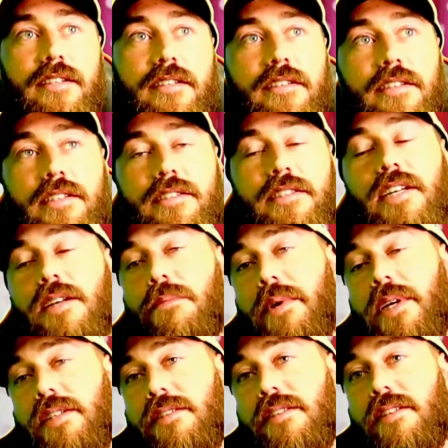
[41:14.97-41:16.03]
then your second
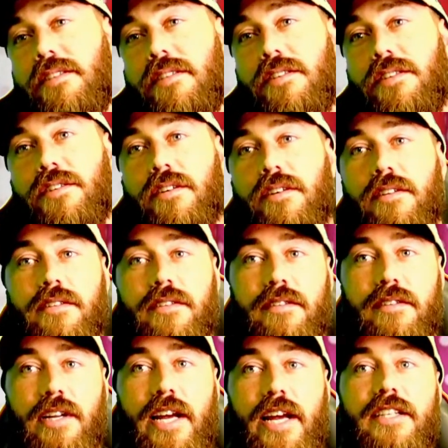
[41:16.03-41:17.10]
best is your
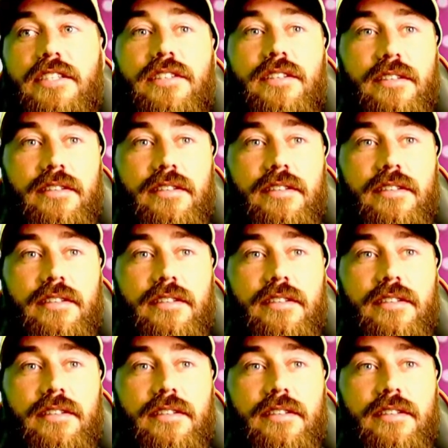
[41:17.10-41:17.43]
engine.